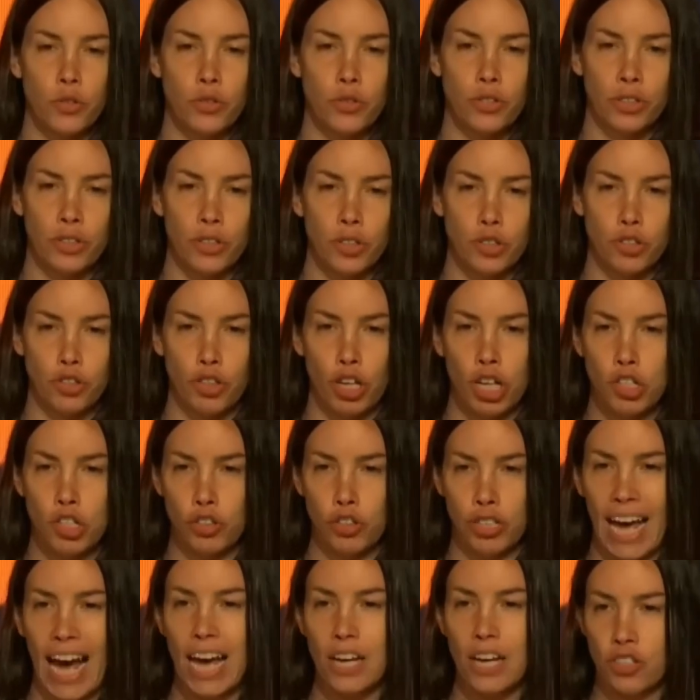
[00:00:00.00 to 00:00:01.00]
using their
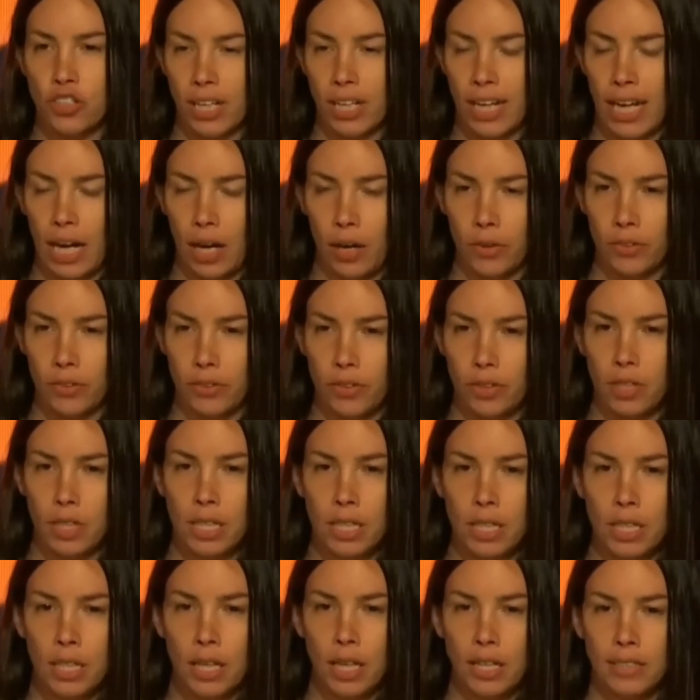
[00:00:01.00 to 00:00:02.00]
Treasury cash accounts.
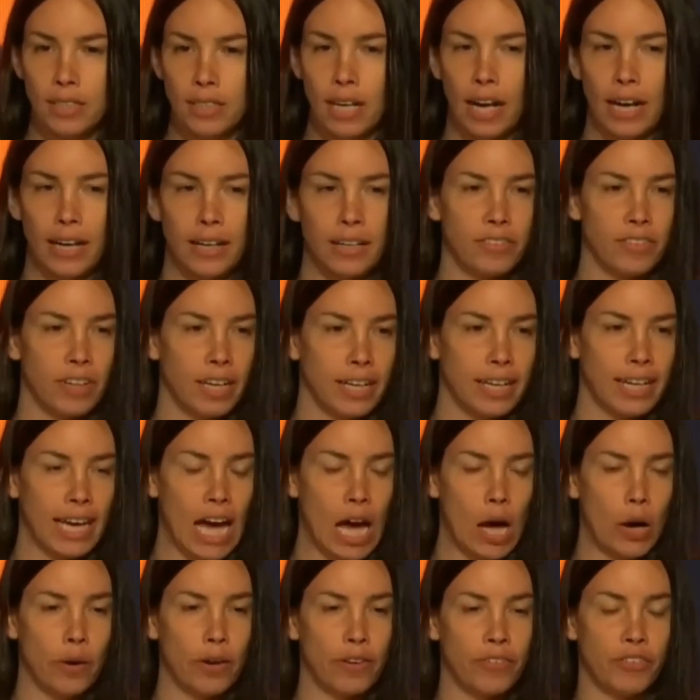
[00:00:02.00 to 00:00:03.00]
It's kind of like
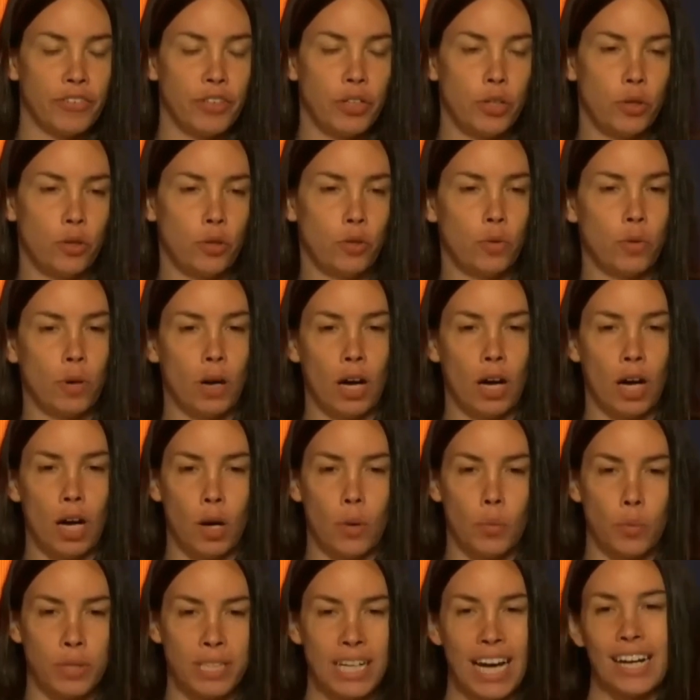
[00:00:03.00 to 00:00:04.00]
how if you
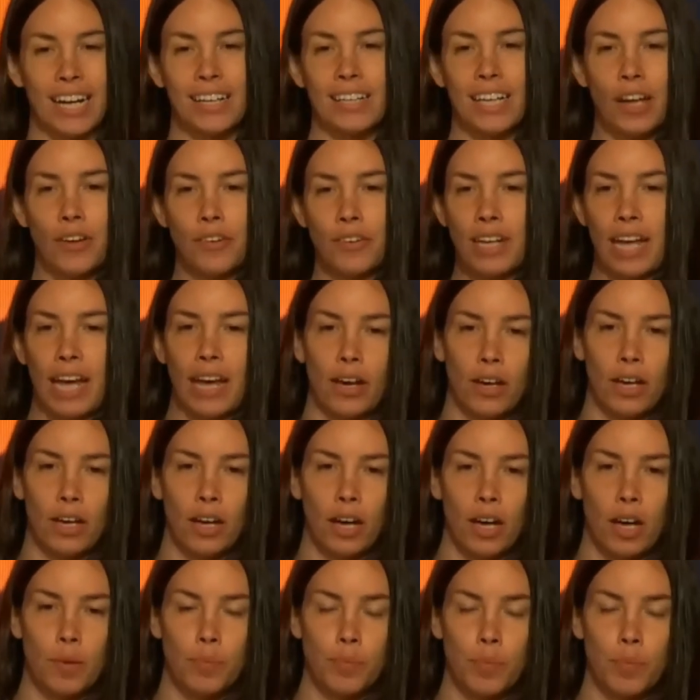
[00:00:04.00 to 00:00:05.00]
were not allowed
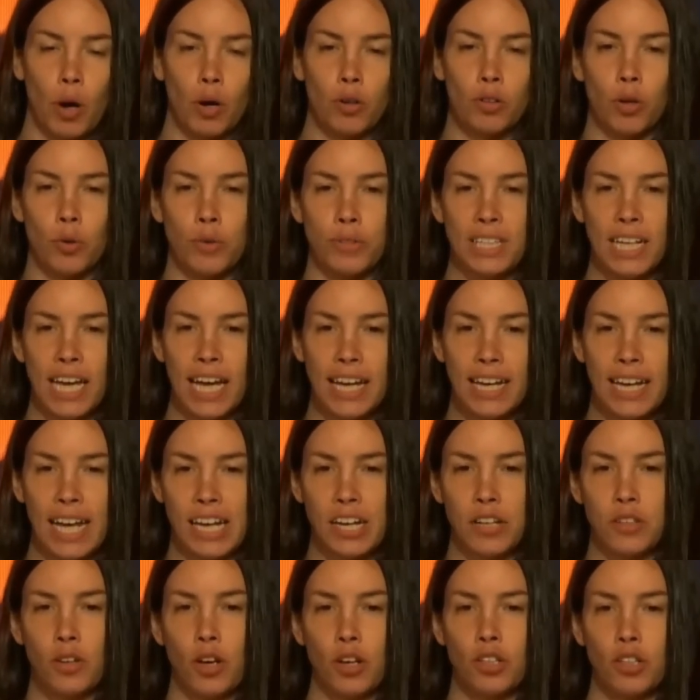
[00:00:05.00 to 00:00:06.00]
to borrow debt
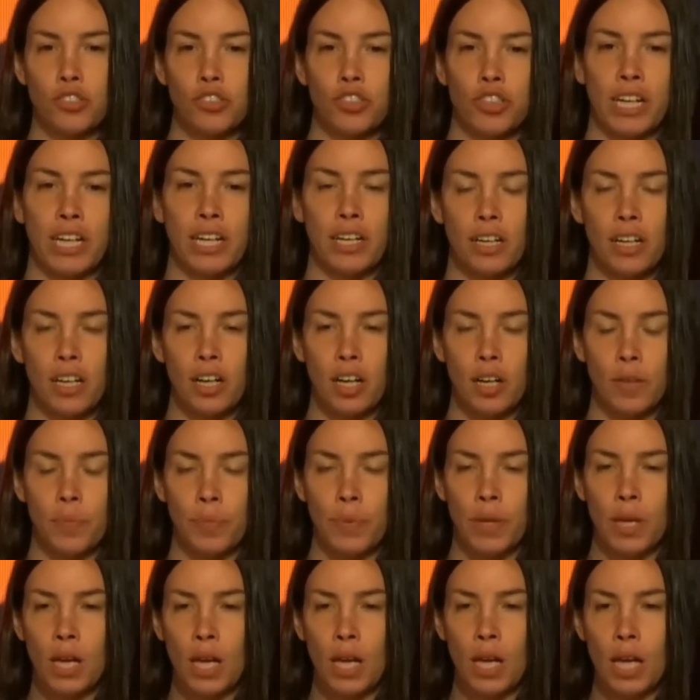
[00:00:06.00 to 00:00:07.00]
and you lost your
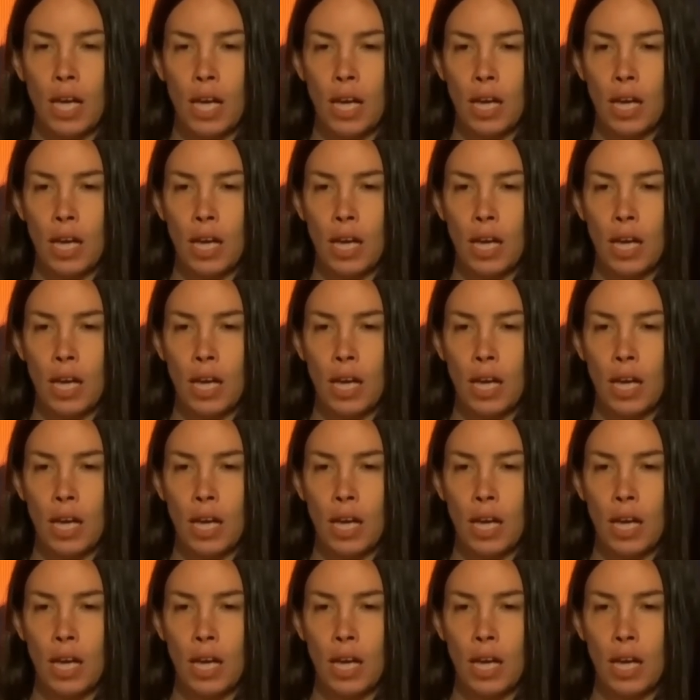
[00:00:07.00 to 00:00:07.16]
income,